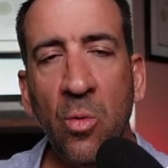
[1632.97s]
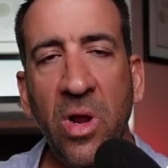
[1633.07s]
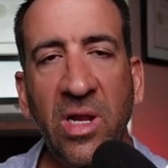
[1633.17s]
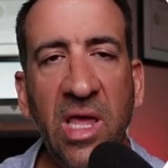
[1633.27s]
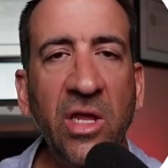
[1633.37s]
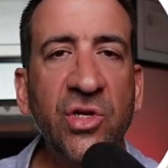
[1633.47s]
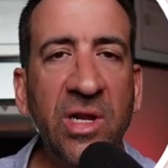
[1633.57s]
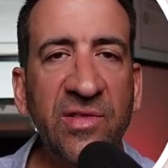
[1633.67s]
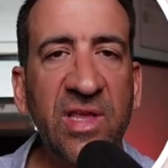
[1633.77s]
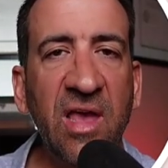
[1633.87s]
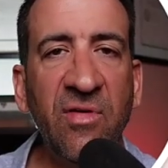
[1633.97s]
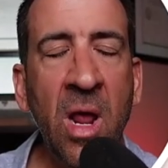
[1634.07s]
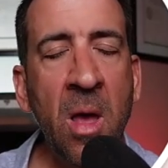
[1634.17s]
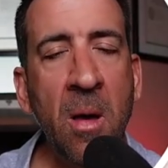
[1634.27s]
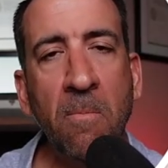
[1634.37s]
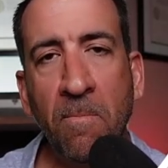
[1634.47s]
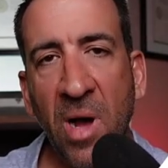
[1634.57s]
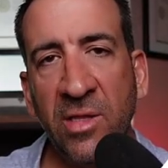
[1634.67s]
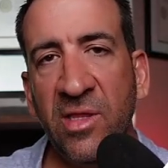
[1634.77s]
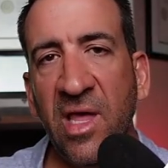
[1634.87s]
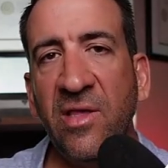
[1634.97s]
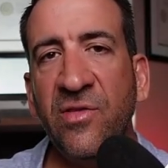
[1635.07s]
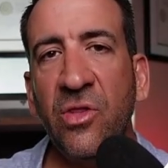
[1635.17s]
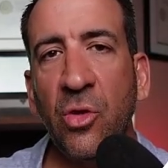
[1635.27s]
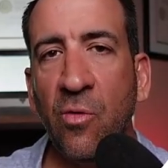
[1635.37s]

Radiation is given Mondays